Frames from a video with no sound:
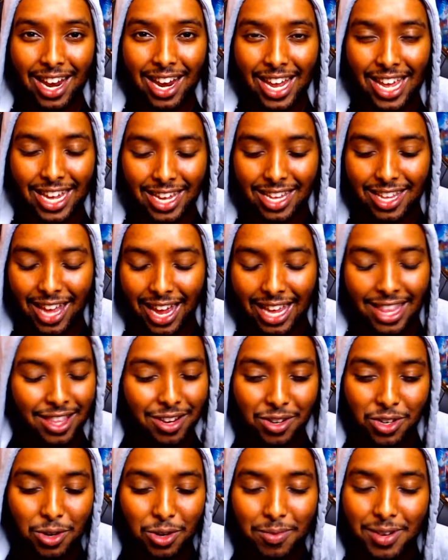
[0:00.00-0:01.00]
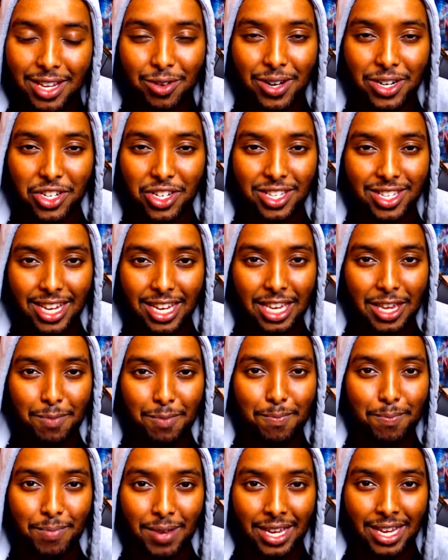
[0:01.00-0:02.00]
like I, there's so many questions that
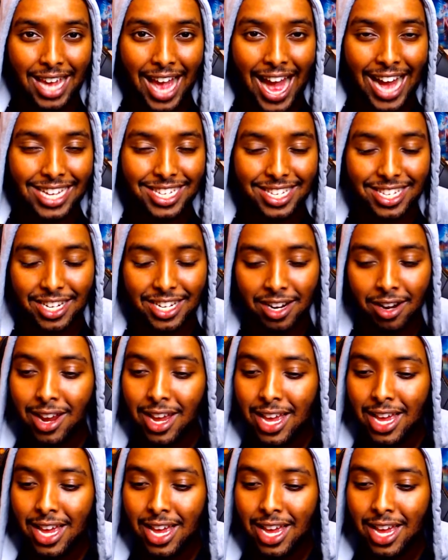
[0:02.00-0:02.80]
keep being asked here.